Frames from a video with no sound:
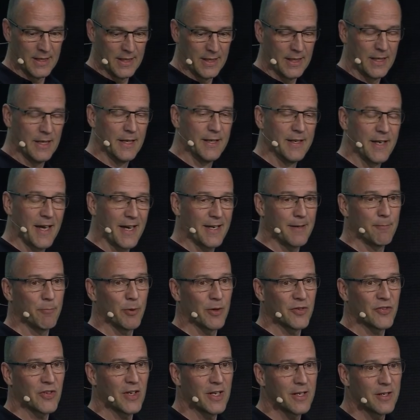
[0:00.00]

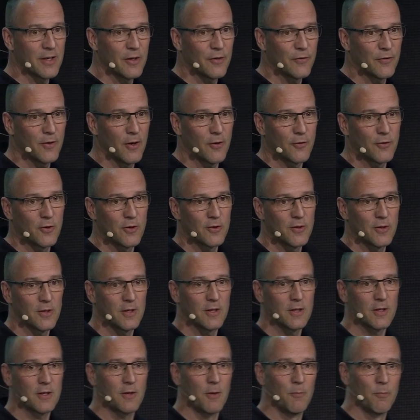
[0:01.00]
9% of
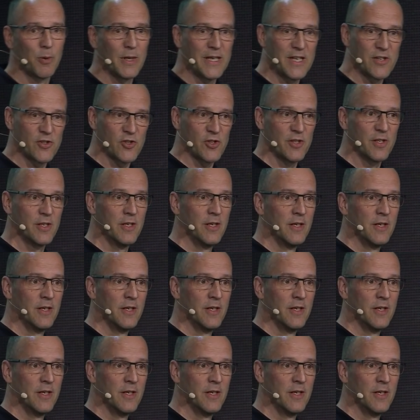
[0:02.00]
completion